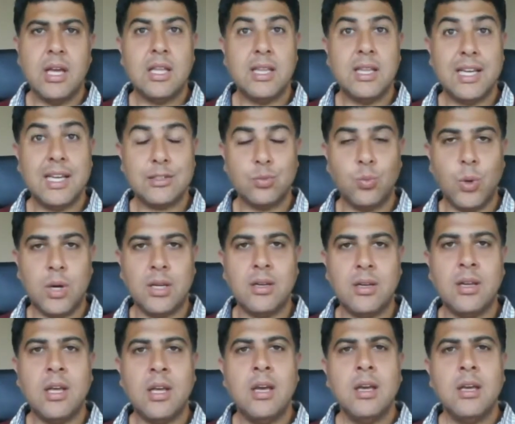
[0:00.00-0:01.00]
That's one.
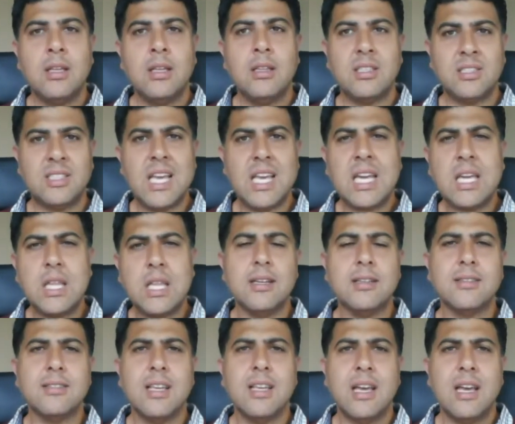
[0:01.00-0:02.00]
The second
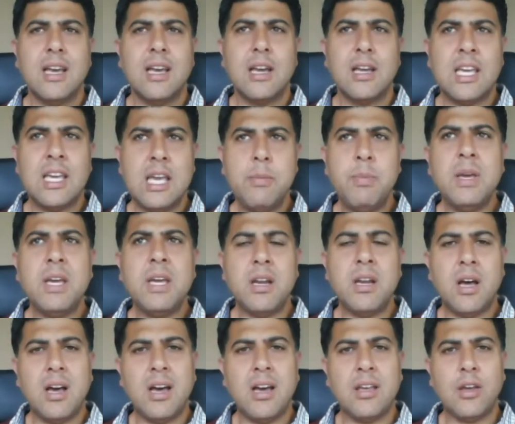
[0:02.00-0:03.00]
thing is keeping
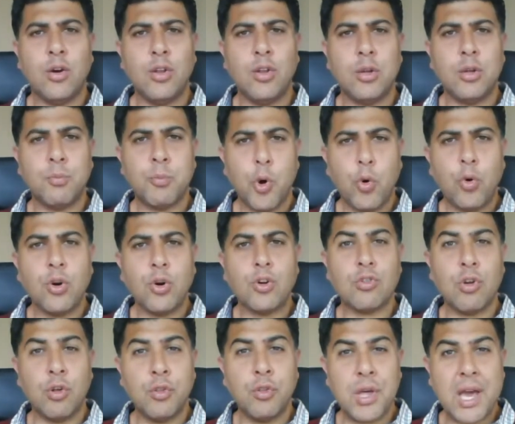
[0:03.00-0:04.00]
an eye on the
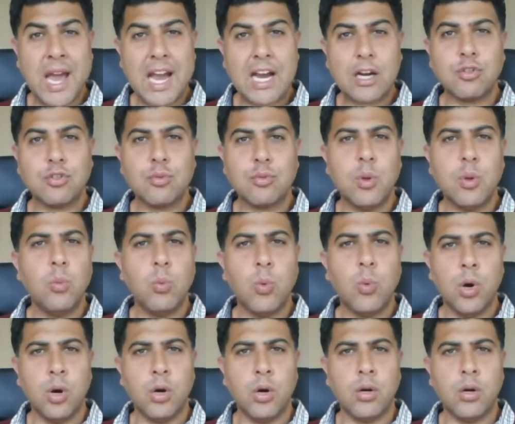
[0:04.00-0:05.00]
progress on the actual
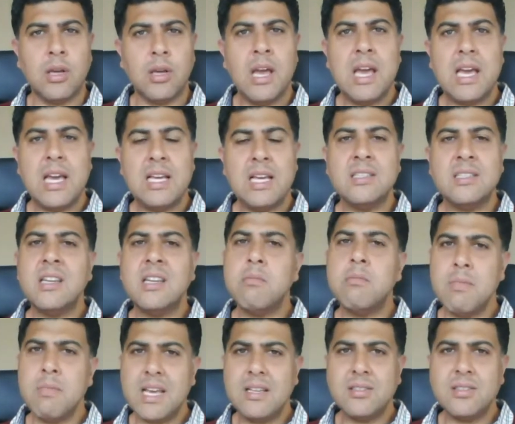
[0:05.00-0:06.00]
work is an
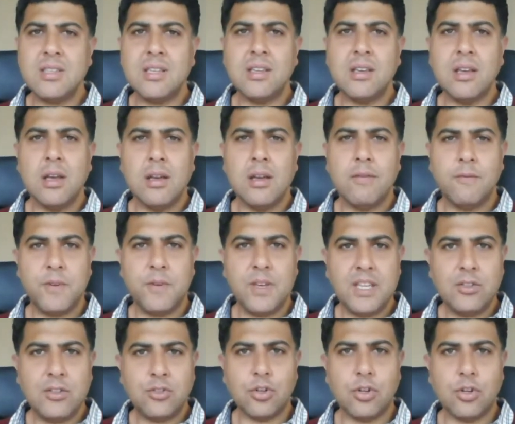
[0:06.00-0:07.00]
amazing
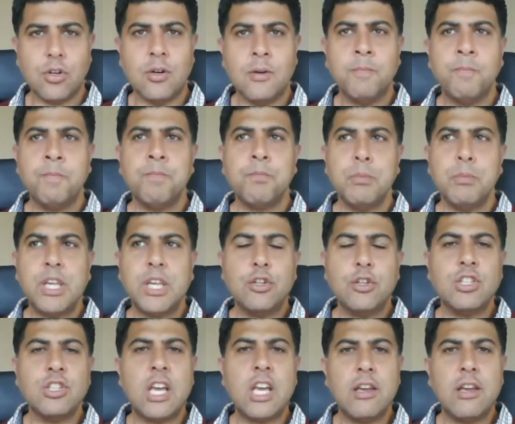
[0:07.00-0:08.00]
feature,
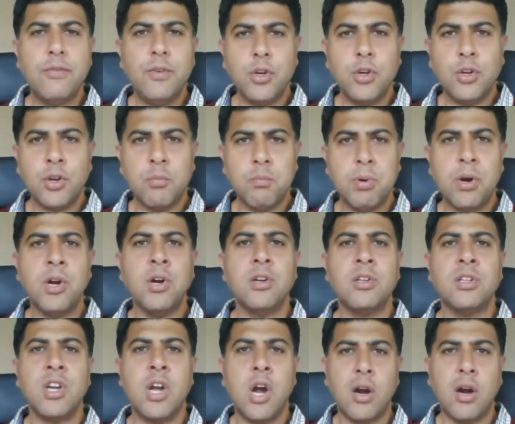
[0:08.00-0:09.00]
because if you
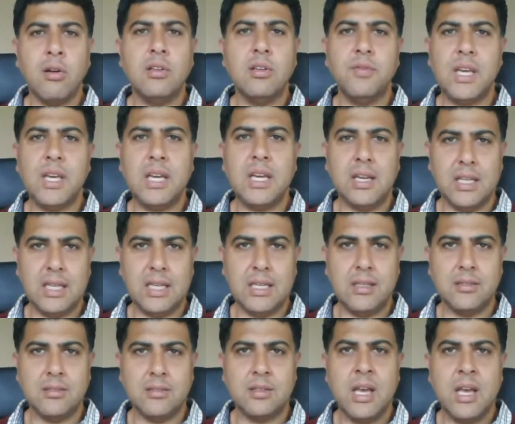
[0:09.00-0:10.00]
compare current
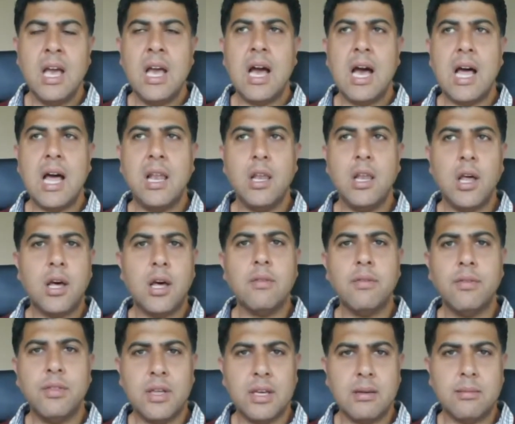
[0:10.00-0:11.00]
VLEs, a lot
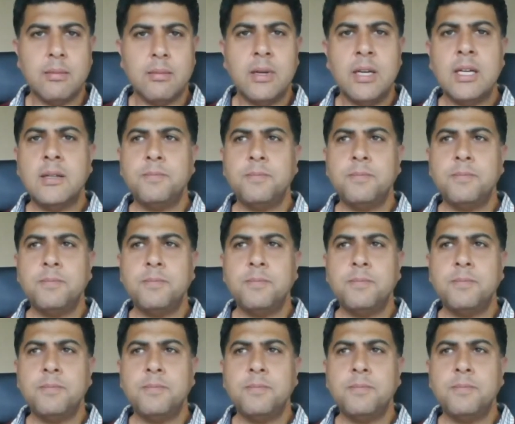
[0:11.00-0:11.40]
of them